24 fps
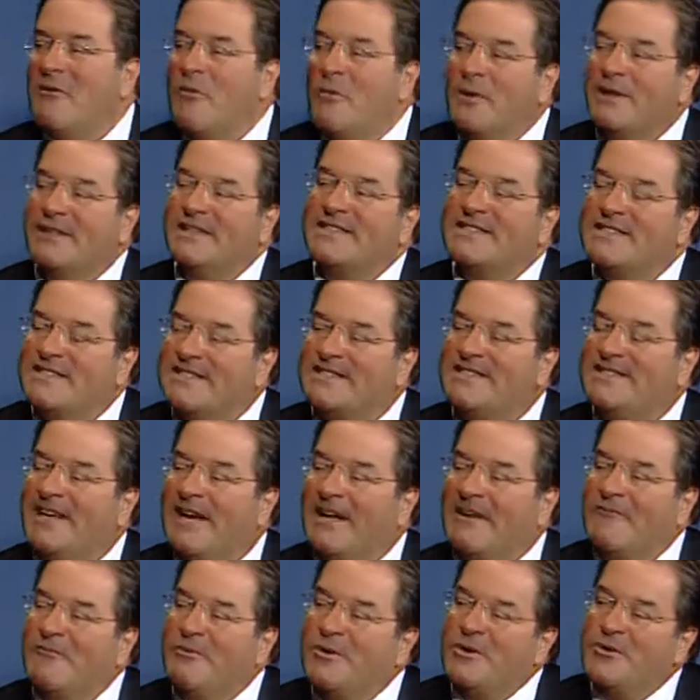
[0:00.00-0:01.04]
When this is
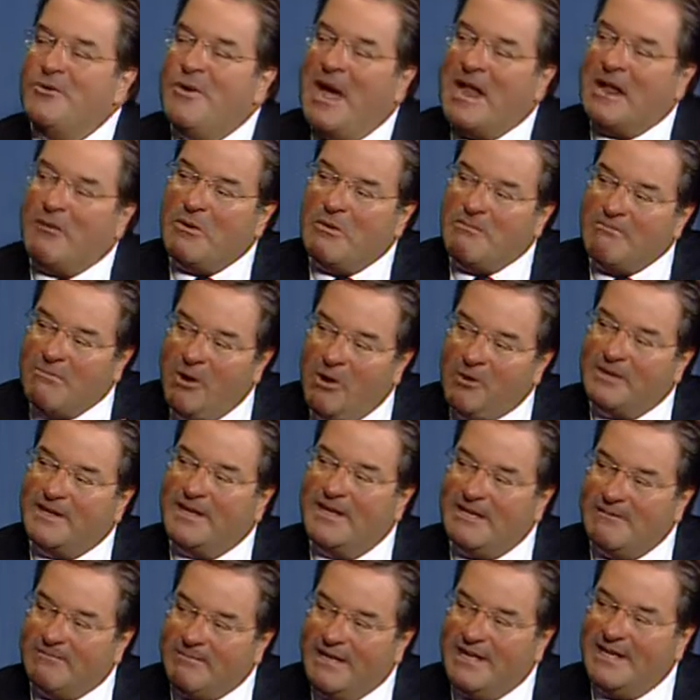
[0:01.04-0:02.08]
done, when you add up what both
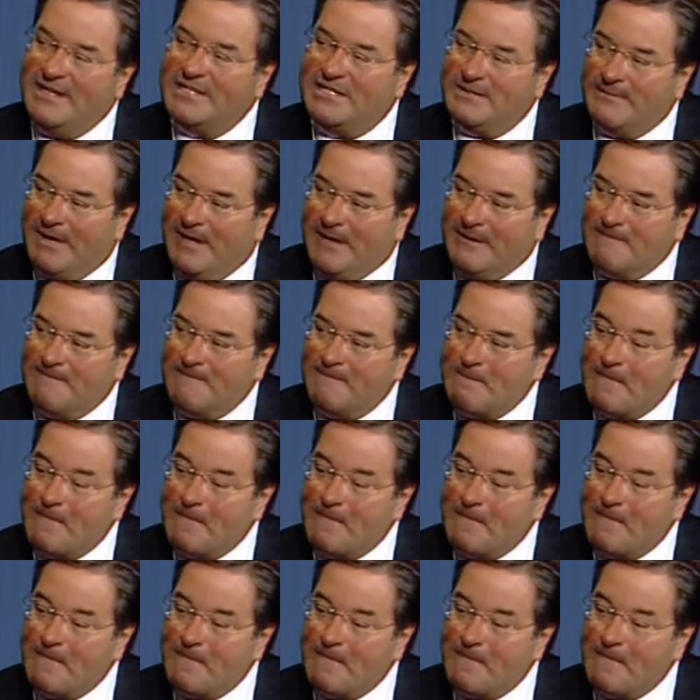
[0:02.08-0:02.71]
campaigns spent,